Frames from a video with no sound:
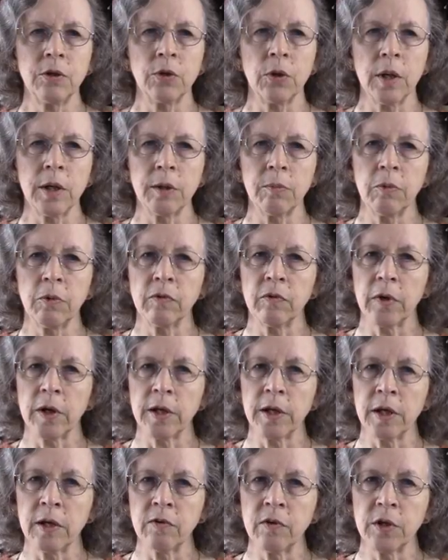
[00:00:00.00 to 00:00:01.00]
try to
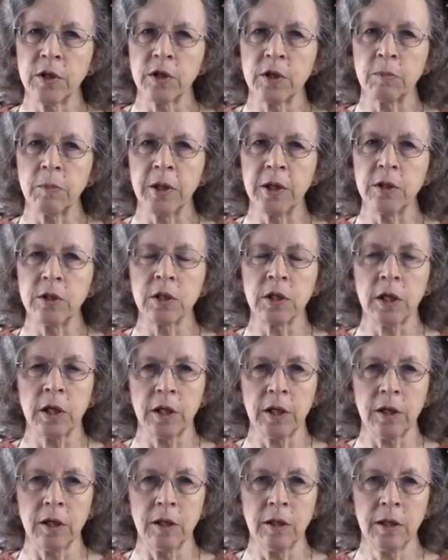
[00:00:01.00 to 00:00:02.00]
provide evidence-based
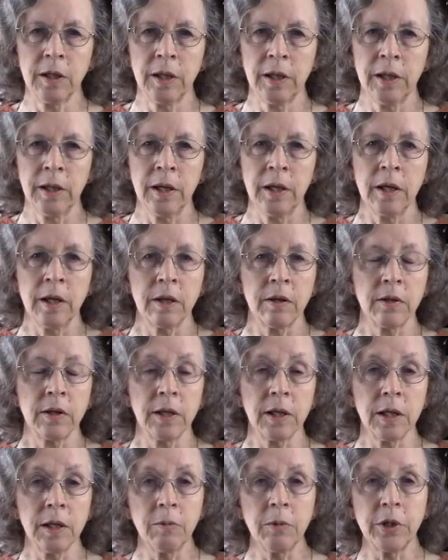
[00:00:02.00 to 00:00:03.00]
care.
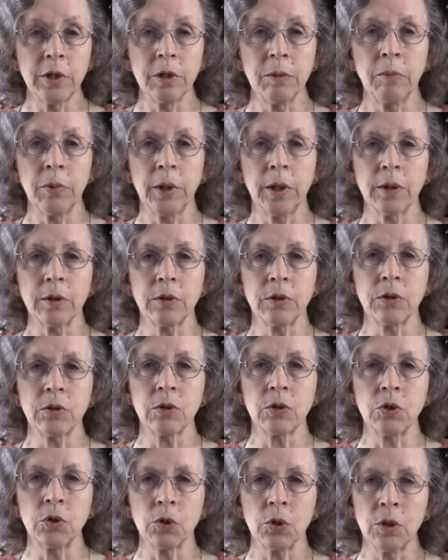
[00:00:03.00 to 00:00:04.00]
They limit their practice
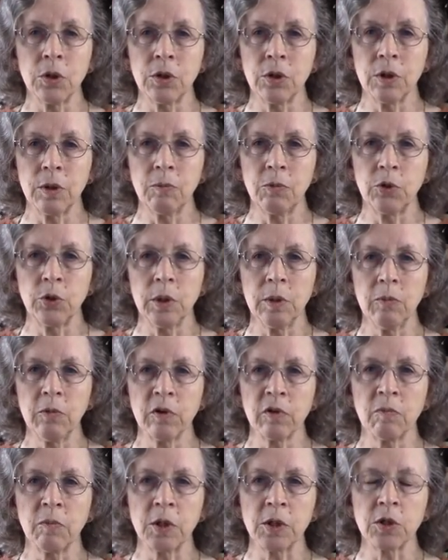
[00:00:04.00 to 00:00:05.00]
to short-term
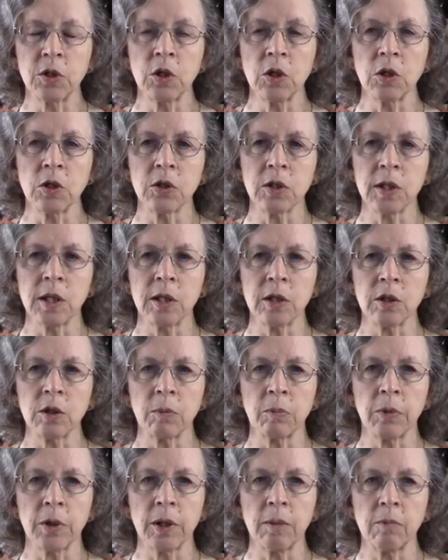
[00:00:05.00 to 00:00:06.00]
treatment of
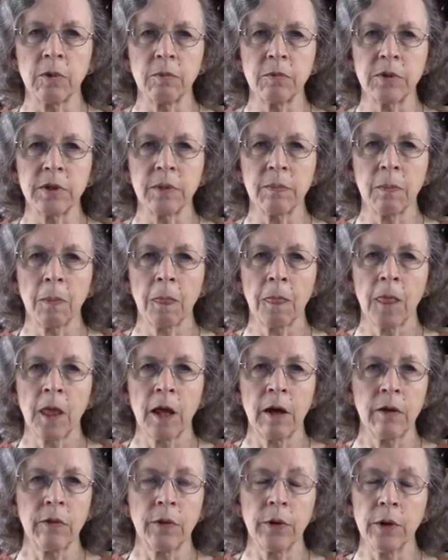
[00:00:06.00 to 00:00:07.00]
musculoskeletal problems.
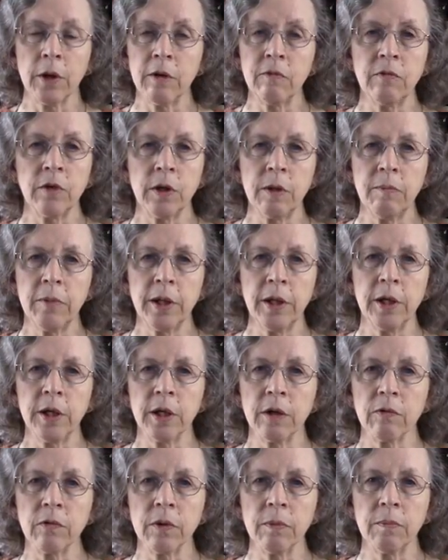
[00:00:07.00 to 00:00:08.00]
There aren't very many
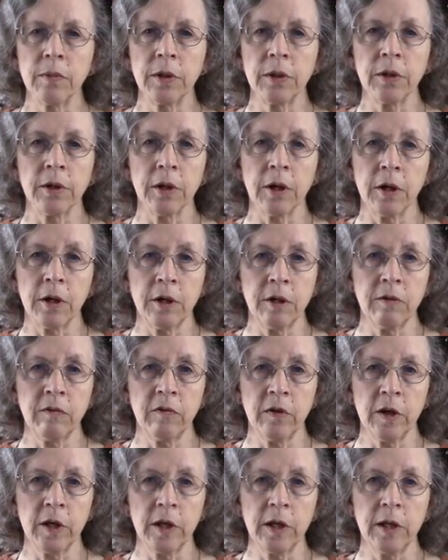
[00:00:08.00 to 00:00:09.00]
of them, and they're hard to
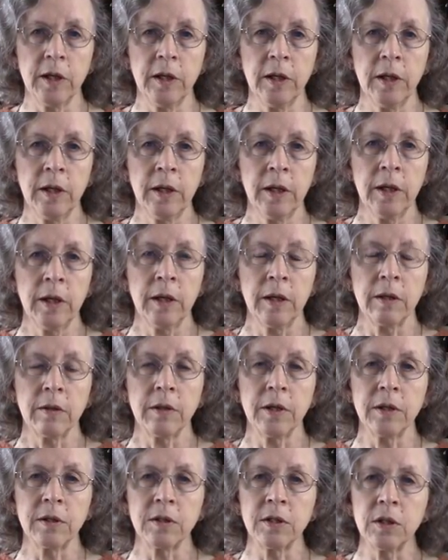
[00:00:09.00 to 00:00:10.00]
find.
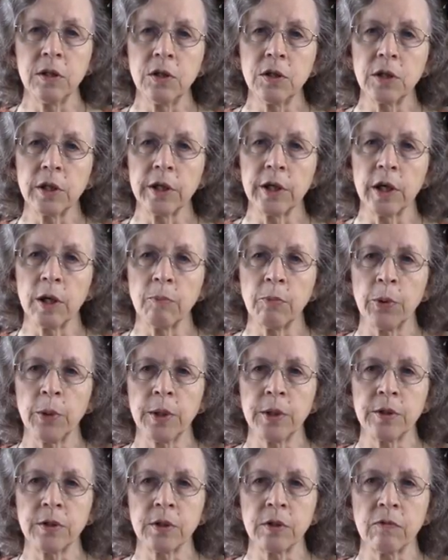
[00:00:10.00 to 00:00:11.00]
They essentially
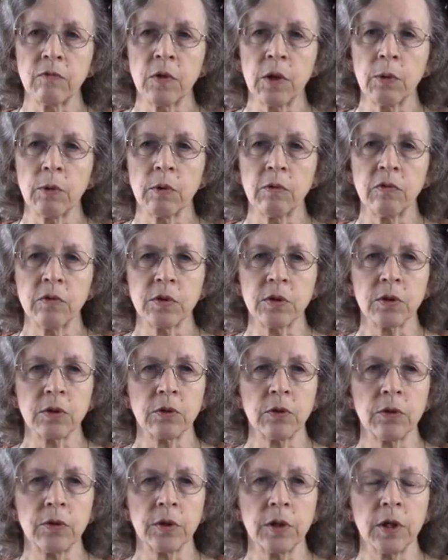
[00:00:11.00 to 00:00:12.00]
operate as if they were
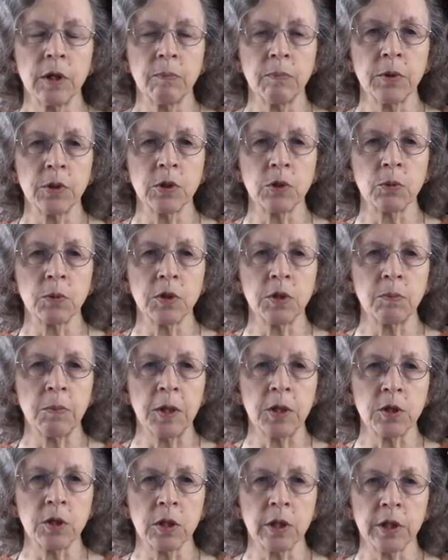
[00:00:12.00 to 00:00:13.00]
physical therapists with
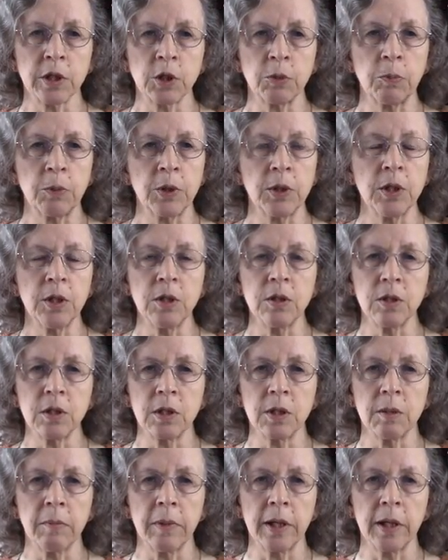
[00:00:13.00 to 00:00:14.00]
special expertise
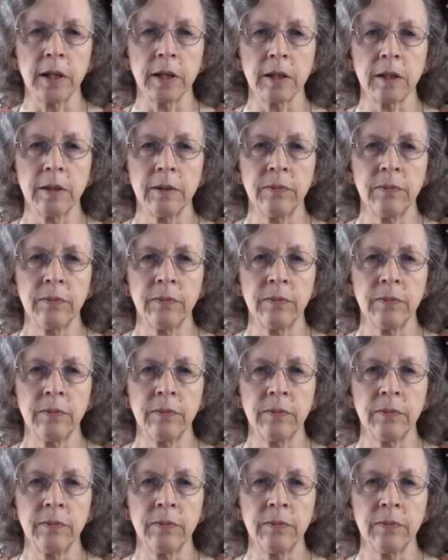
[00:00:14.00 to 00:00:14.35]
in the back.